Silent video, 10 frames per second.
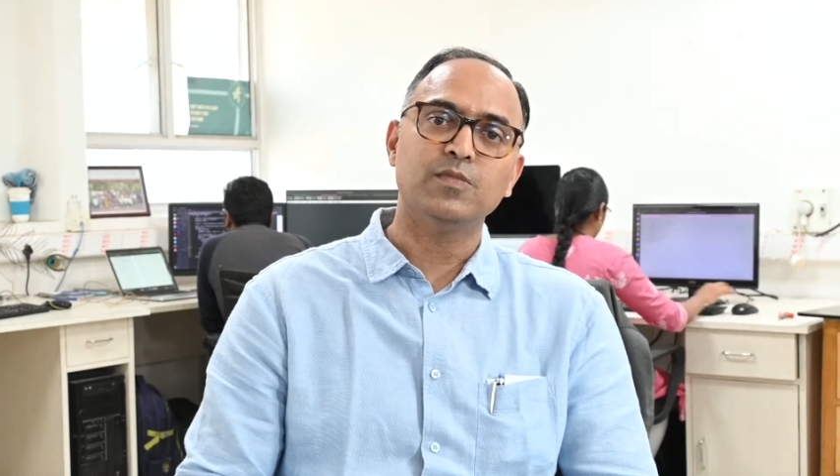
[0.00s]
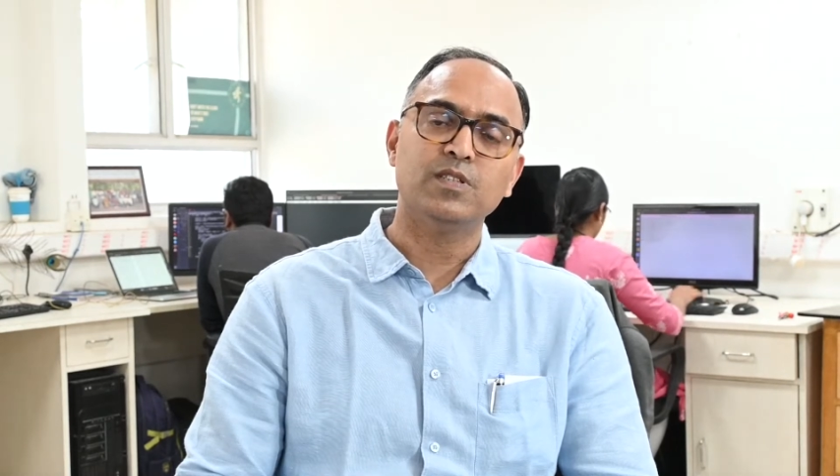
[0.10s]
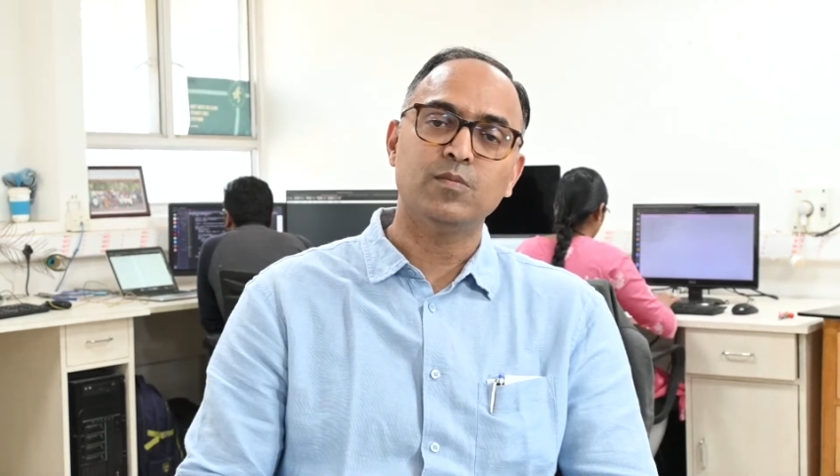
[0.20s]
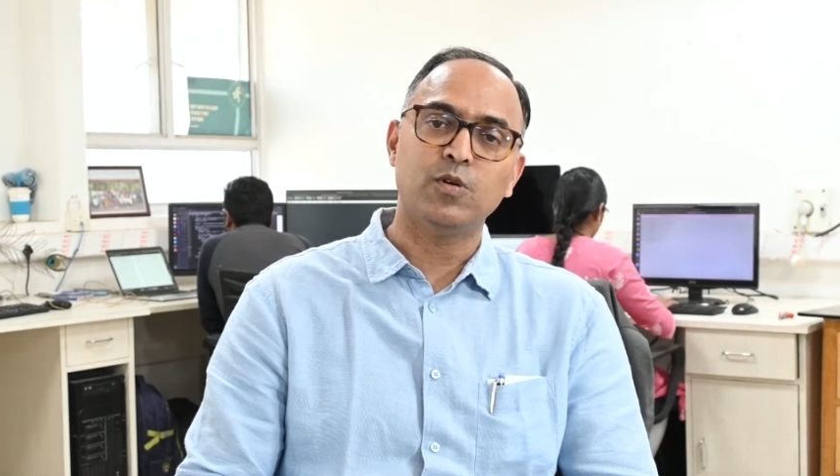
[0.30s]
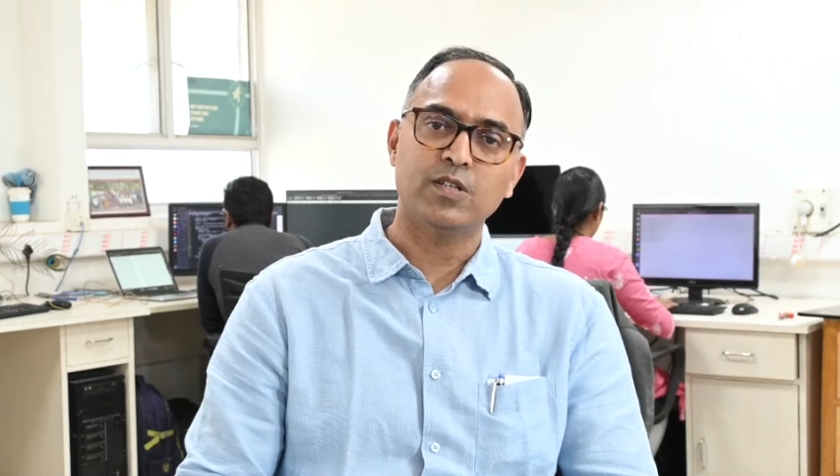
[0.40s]
these
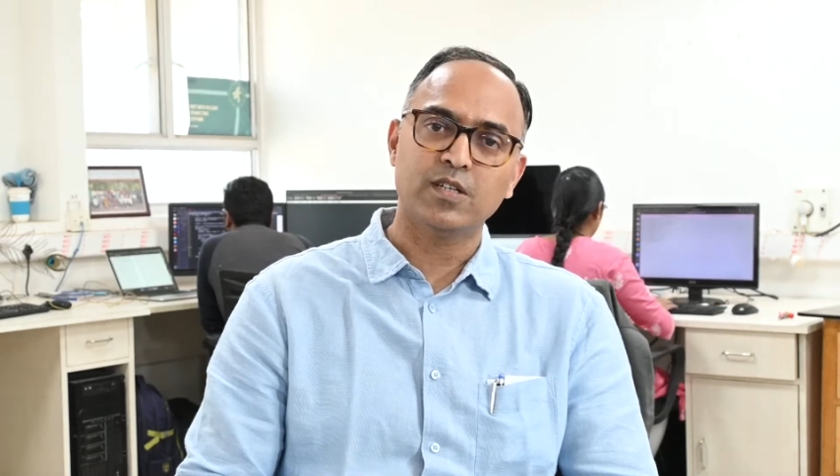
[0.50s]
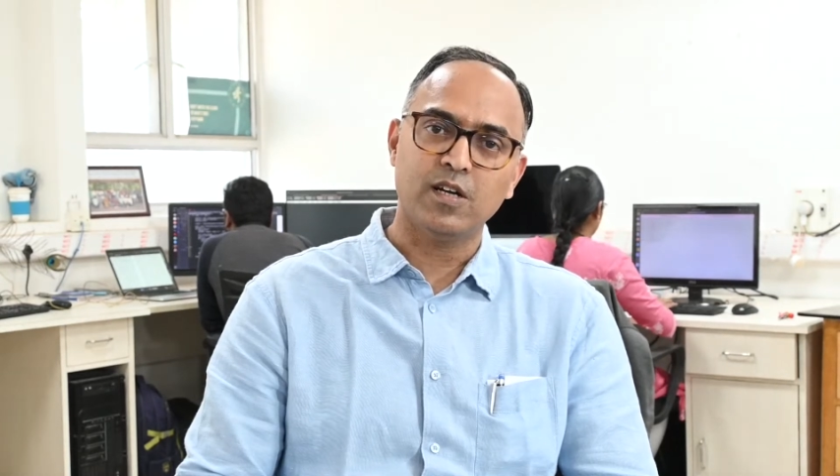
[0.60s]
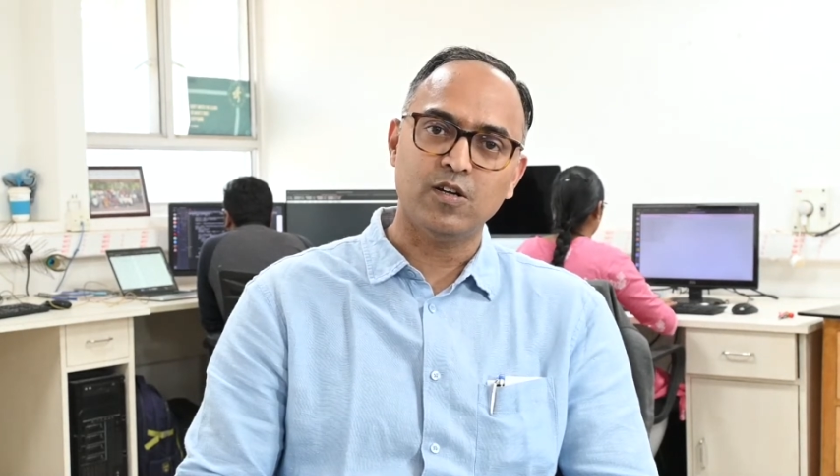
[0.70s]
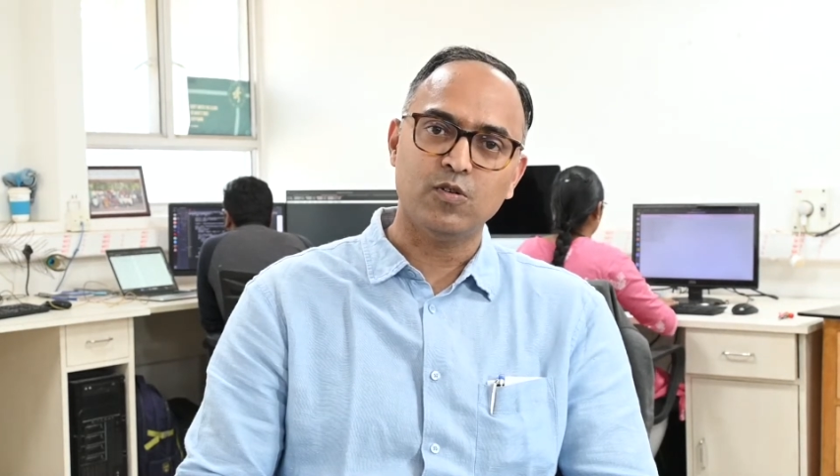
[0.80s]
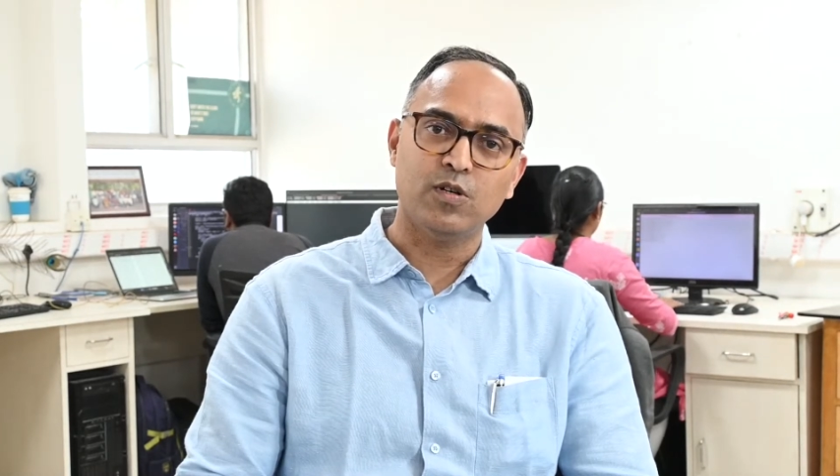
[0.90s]
are Monte
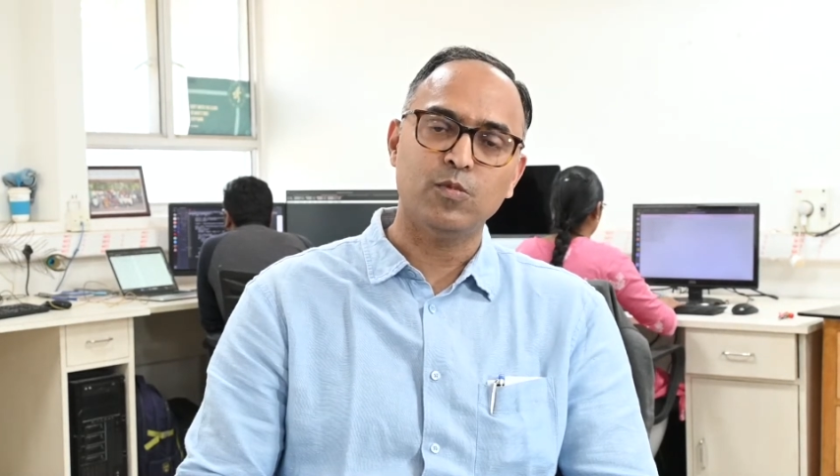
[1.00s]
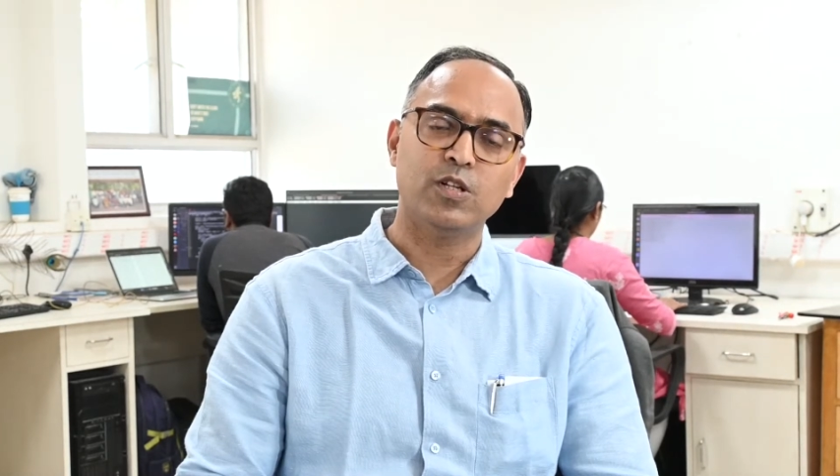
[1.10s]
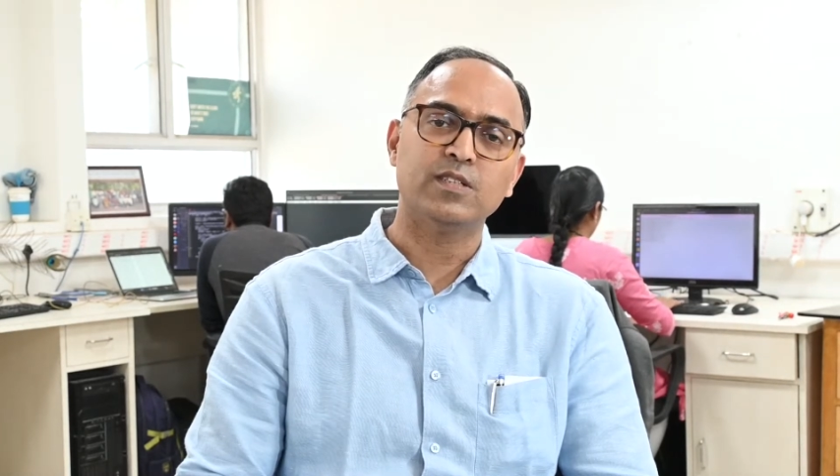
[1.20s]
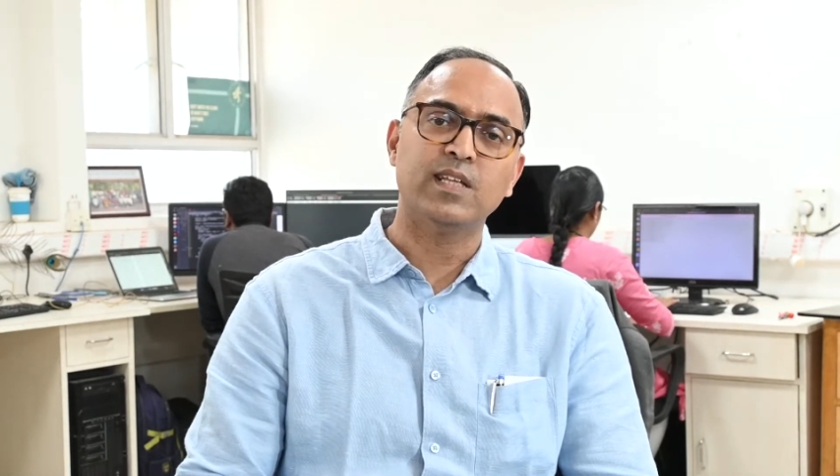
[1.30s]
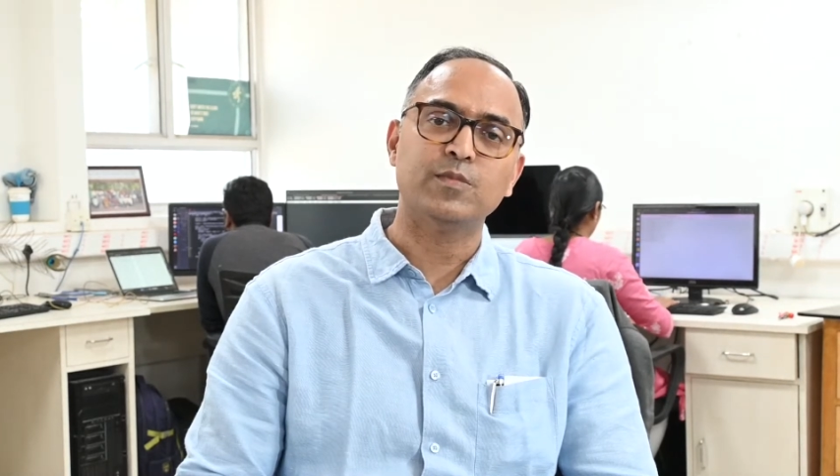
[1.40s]
Carlo or molecular